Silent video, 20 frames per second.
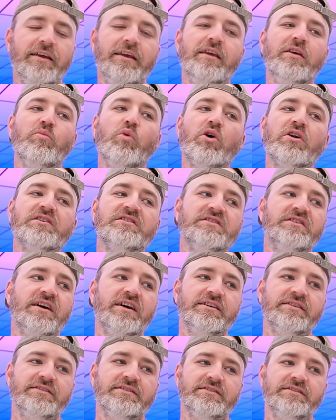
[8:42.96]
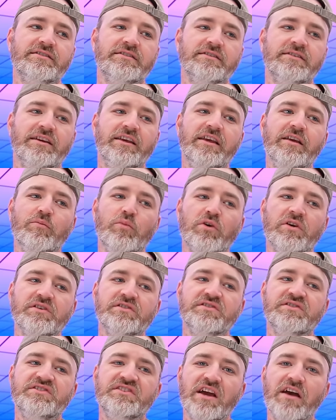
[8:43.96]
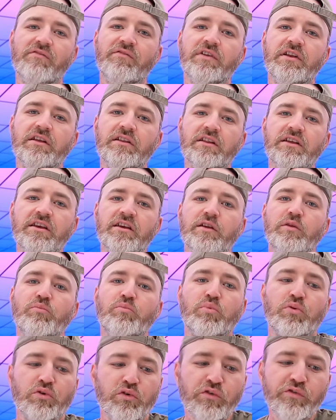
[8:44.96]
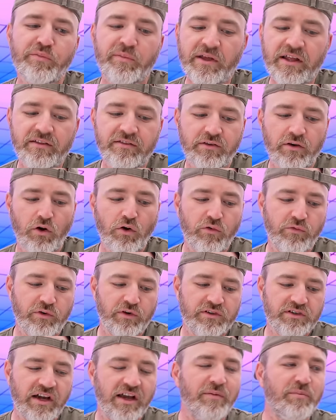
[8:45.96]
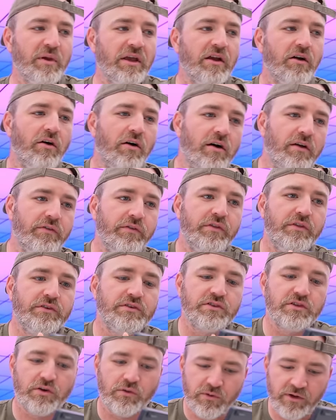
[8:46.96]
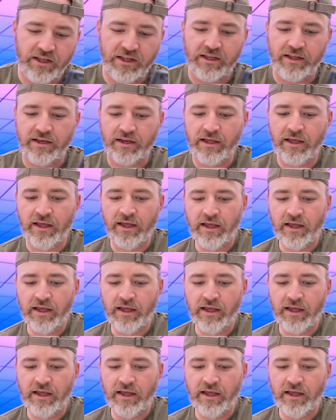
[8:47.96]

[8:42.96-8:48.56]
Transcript: keyboard is nice. The keyboard is definitely an improvement over typing on the screen.